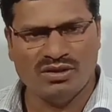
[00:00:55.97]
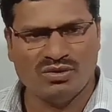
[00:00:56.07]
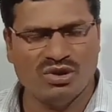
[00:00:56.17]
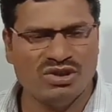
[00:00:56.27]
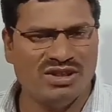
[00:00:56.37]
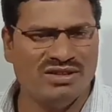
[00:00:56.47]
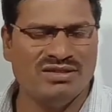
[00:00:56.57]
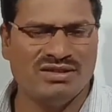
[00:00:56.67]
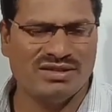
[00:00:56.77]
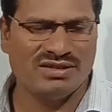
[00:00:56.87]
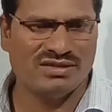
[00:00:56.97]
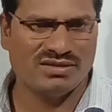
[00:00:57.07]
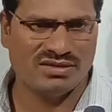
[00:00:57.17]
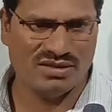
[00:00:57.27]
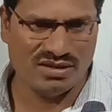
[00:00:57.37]
questions,
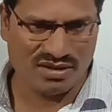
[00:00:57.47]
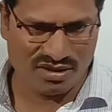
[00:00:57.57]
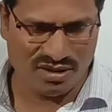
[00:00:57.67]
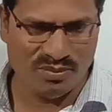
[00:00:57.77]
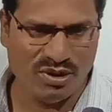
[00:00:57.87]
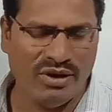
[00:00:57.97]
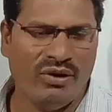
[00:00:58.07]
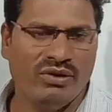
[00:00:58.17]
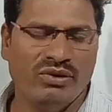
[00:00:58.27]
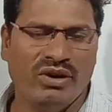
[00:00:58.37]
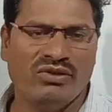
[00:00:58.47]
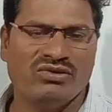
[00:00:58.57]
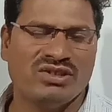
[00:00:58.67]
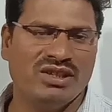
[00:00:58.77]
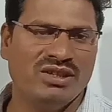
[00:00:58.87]
if you have
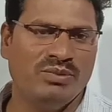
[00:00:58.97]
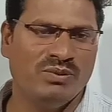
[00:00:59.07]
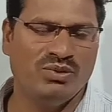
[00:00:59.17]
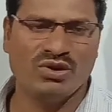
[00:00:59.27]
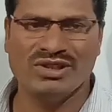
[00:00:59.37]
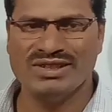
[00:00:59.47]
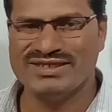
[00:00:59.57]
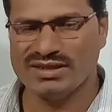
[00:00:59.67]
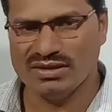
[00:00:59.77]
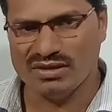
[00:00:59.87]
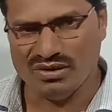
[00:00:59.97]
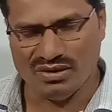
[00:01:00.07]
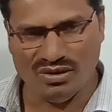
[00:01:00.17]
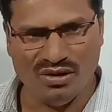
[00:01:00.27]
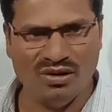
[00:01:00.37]
studied before this
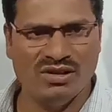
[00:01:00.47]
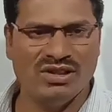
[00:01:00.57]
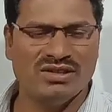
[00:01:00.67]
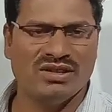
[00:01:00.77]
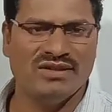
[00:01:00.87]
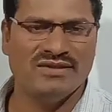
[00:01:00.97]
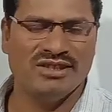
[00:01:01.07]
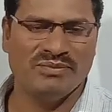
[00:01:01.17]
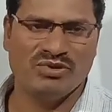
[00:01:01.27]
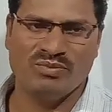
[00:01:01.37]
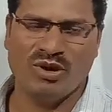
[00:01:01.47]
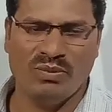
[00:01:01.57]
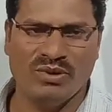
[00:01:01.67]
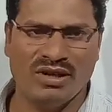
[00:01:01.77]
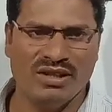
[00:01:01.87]
all these concepts
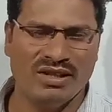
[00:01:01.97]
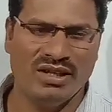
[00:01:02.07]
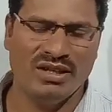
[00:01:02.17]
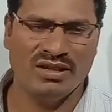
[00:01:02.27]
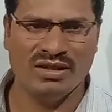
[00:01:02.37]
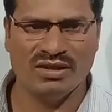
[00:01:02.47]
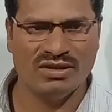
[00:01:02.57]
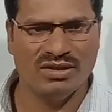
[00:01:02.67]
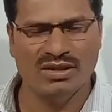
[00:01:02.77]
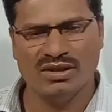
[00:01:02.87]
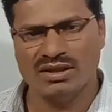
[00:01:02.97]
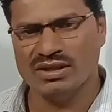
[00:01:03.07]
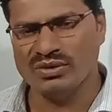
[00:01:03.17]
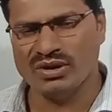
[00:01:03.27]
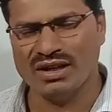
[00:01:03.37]
properly, then
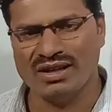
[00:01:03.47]
you can